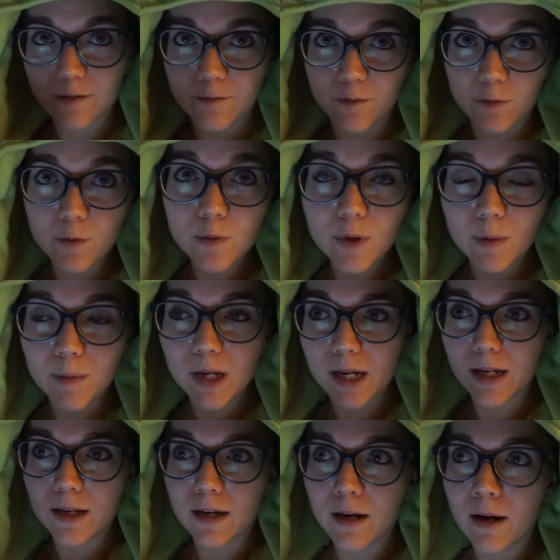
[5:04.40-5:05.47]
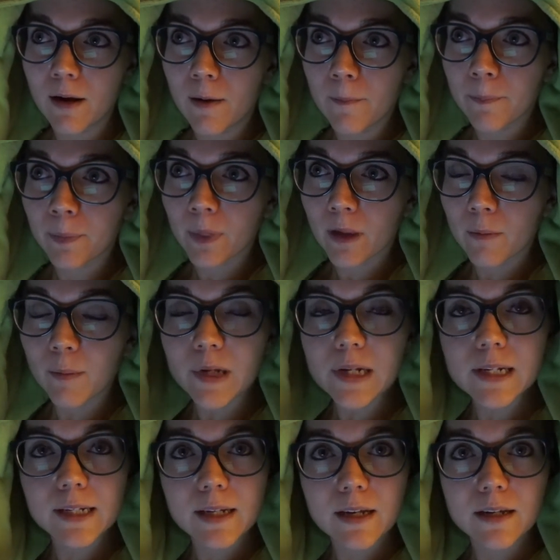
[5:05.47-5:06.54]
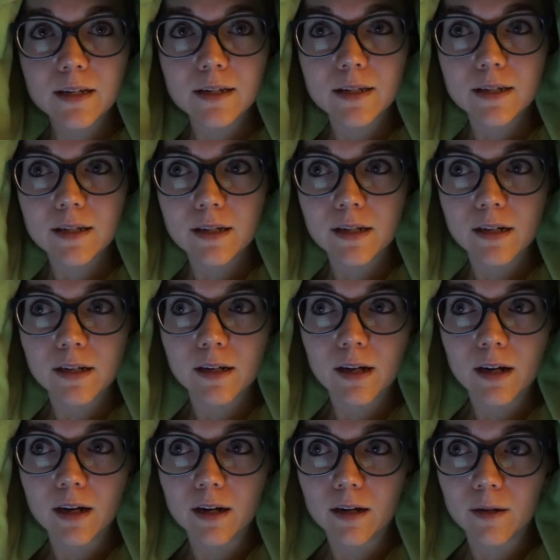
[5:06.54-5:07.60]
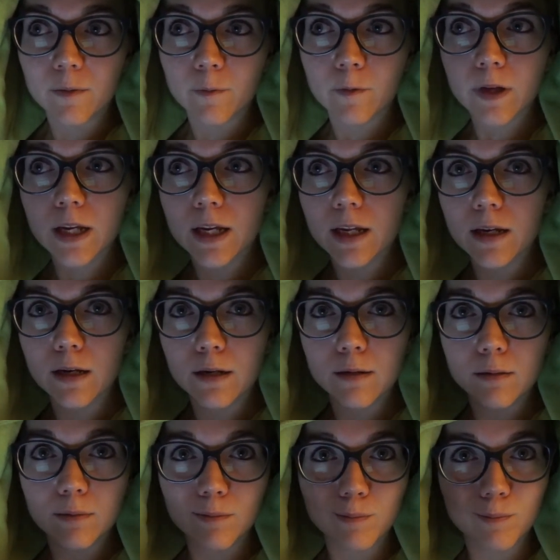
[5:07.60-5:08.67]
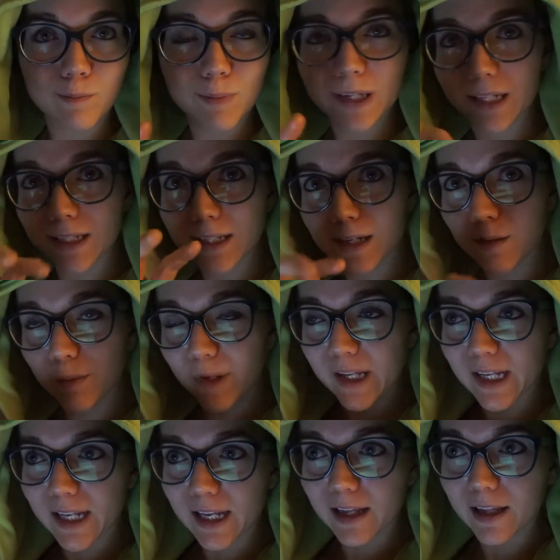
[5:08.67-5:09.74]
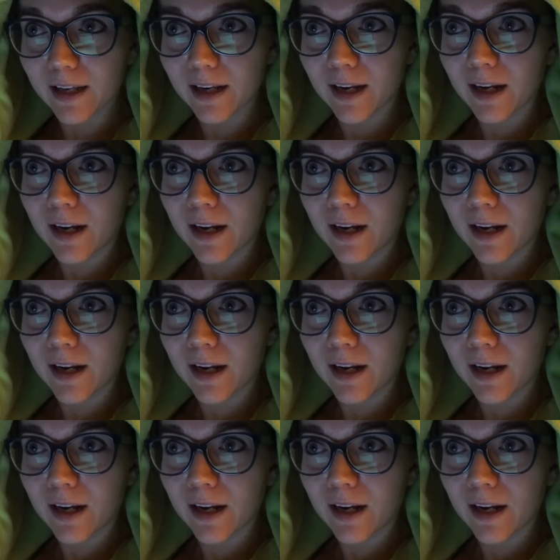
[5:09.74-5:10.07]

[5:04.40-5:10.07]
some food. I'm taking pizzas, uh, vegan pigs in a blanket,